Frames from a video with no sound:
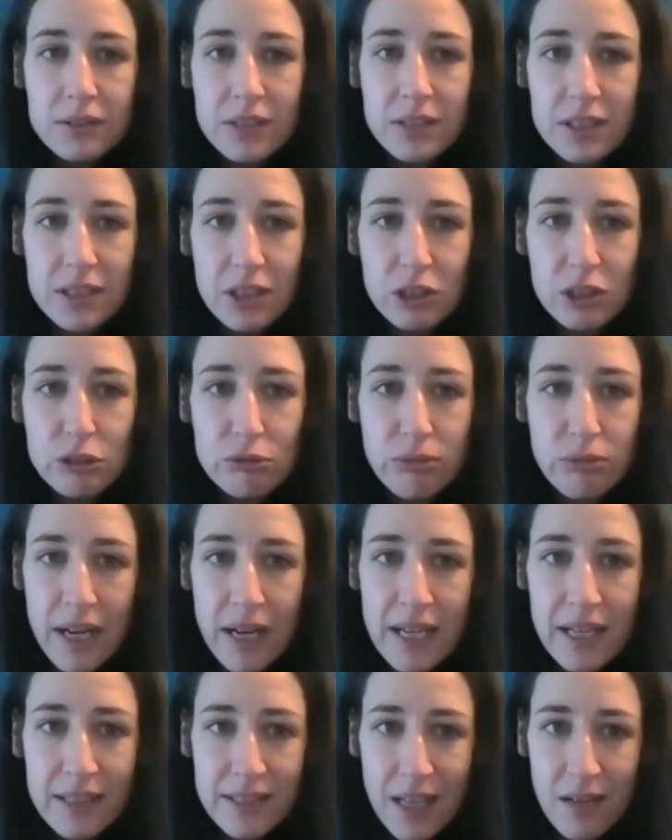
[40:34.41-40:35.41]
this is a
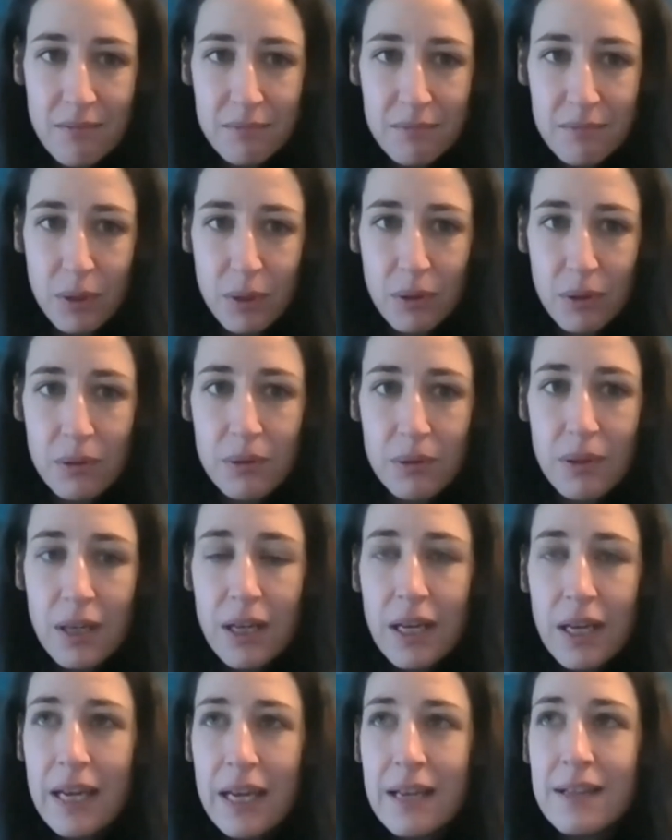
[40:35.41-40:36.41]
great example
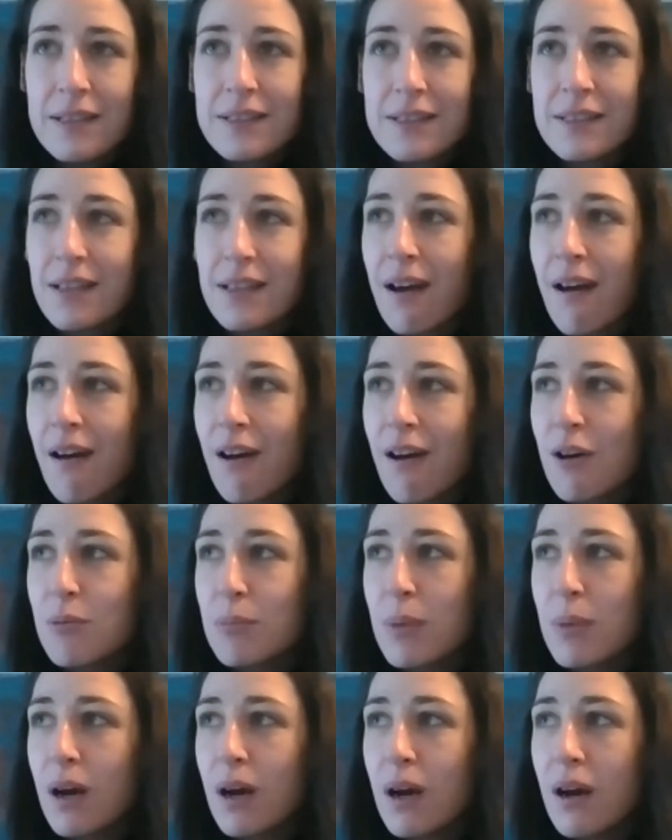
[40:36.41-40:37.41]
is um,